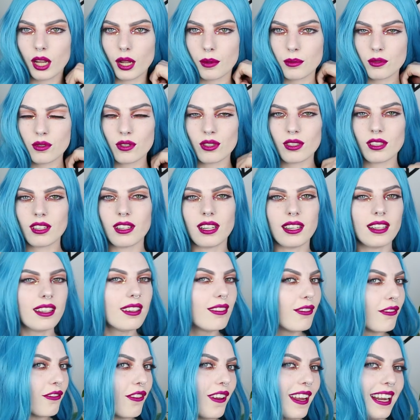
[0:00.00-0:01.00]
I'm just
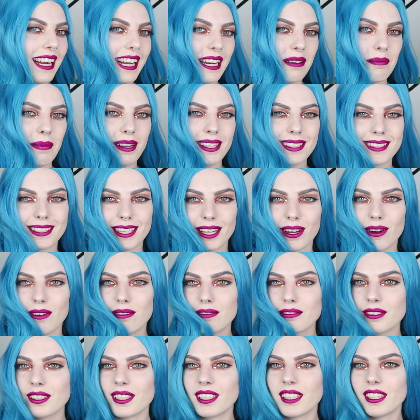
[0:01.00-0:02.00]
feeling
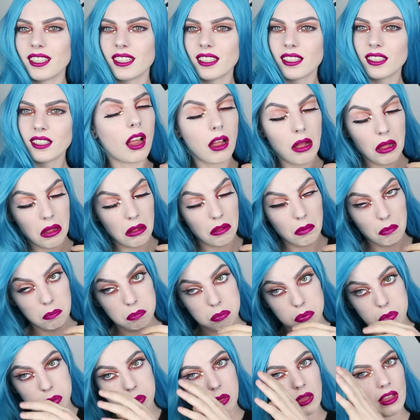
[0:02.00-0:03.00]
myself. Oh,
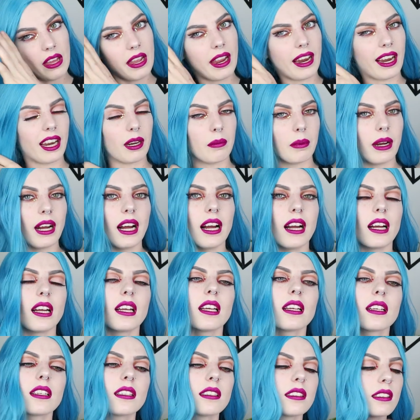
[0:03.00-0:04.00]
hair in my
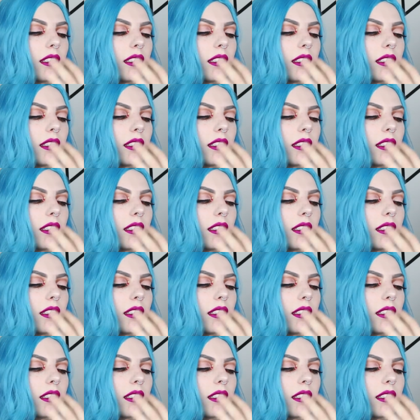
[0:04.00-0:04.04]
eye,